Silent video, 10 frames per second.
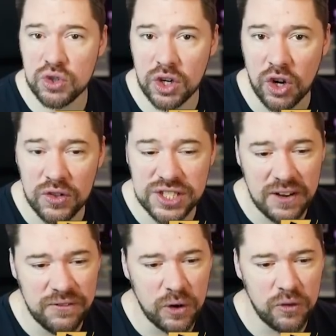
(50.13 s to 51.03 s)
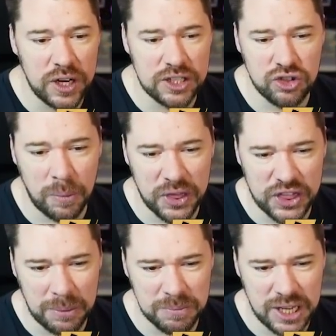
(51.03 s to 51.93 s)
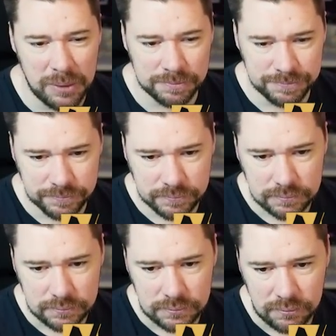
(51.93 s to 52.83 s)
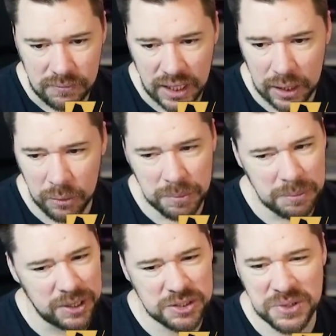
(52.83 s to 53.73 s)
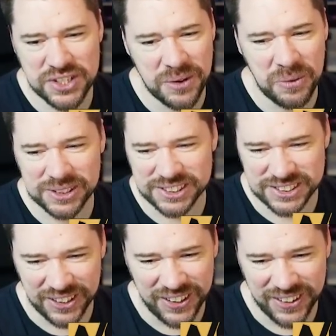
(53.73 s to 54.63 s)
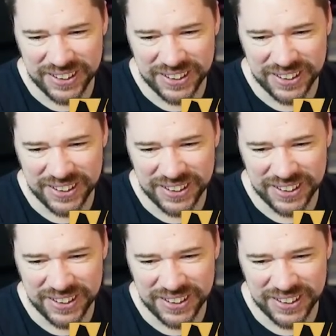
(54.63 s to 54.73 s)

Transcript: the content, feel free to drop a thumbs up. It would be much appreciated. What a start.